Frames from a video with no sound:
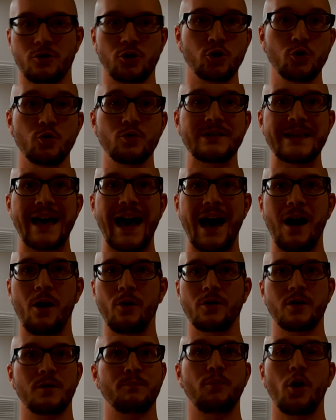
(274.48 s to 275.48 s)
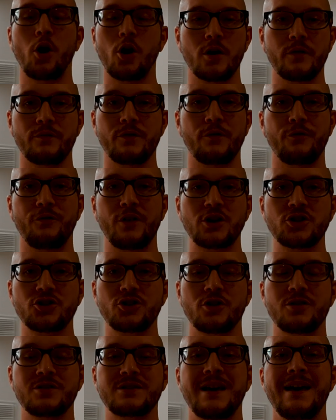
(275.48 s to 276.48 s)
glued down or part of the
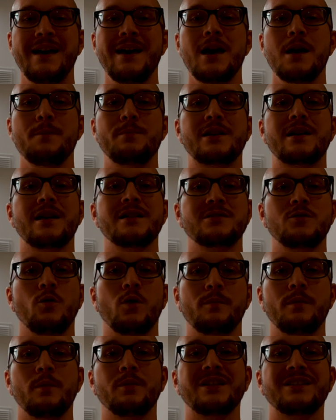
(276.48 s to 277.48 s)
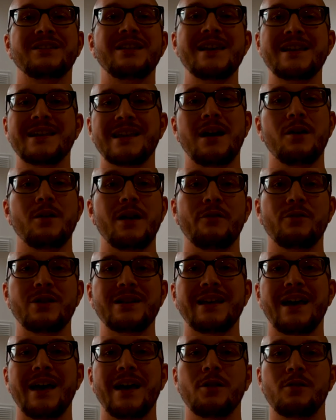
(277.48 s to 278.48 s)
fixtures, because you want to be able to take it out every
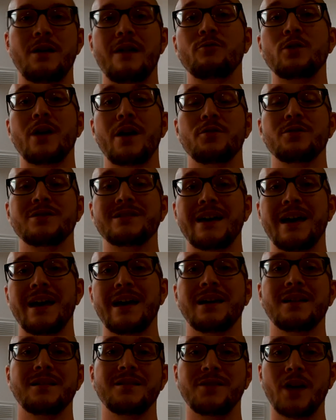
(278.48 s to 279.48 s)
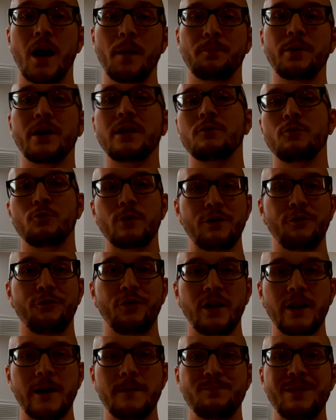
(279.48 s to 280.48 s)
day or every other day and dump it and
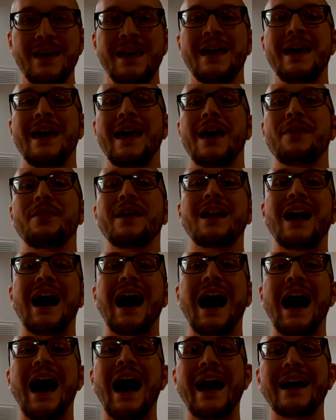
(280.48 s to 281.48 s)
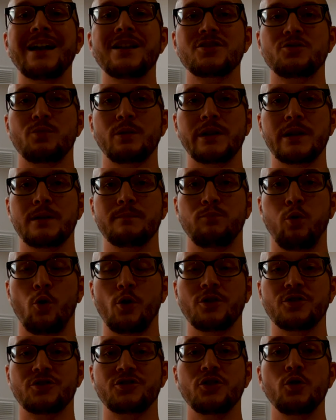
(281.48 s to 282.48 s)
refill it. And then a hide is really
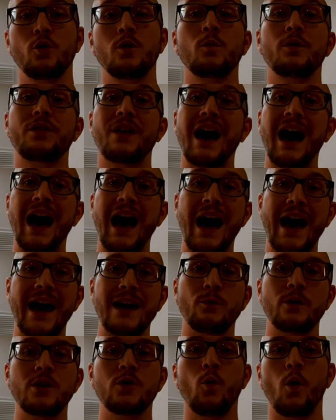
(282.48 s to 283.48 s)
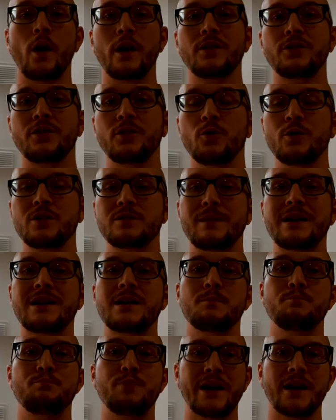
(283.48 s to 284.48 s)
important too. And with a hide, what you want to do is make
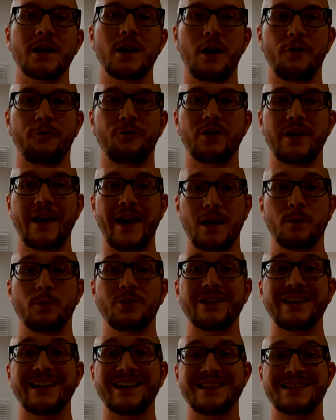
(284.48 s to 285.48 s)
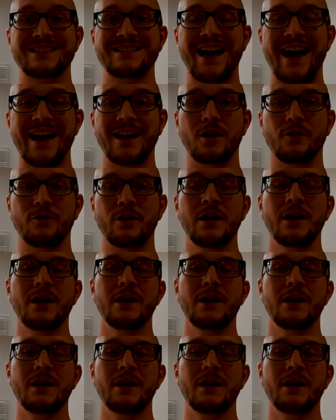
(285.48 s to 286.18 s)
it big enough for the animal to get inside of.